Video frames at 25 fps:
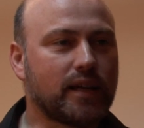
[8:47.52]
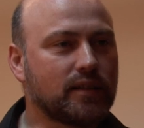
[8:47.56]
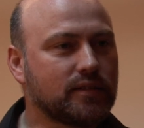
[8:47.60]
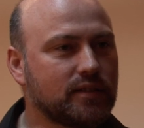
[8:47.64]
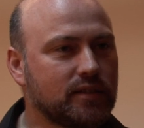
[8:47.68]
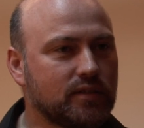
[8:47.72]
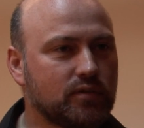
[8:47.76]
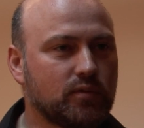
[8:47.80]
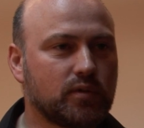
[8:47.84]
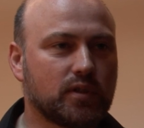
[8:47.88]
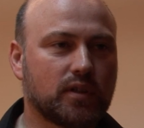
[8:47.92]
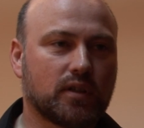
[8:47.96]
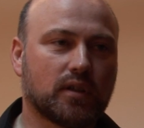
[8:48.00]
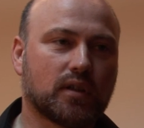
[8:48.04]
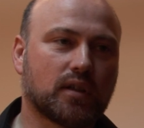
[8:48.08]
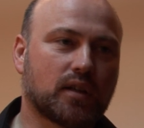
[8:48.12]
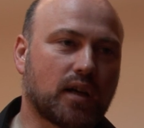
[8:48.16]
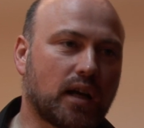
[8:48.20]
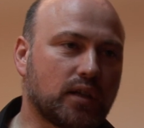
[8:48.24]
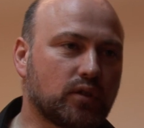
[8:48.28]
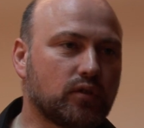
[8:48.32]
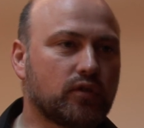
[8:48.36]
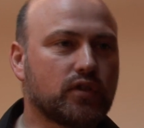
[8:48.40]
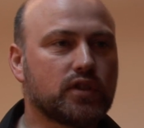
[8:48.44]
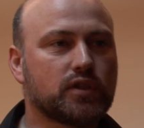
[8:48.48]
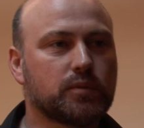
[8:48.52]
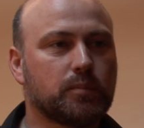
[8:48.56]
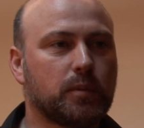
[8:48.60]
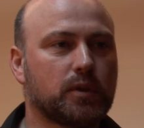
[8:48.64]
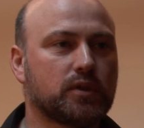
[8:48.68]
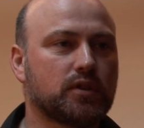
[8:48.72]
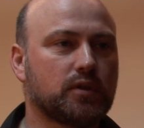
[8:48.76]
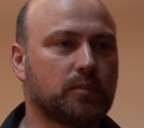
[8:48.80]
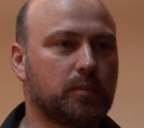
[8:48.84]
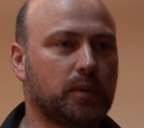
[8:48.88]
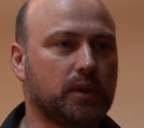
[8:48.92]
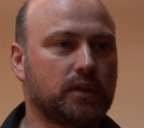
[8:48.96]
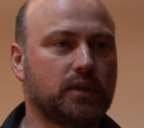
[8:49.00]
has his kind of
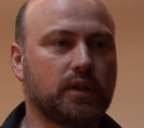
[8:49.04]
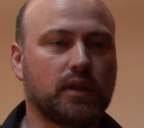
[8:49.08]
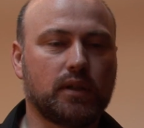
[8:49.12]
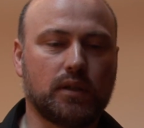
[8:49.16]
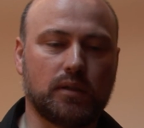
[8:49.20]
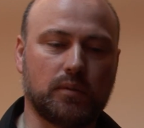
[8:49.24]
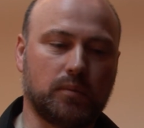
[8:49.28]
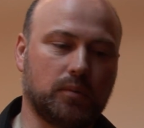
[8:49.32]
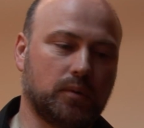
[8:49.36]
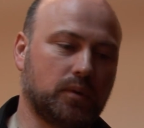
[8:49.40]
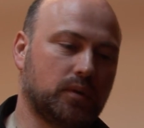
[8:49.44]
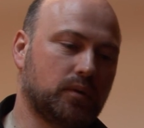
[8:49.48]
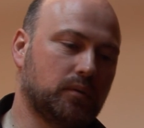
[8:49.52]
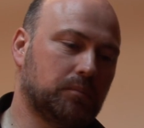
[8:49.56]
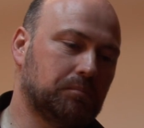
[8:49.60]
responsibility.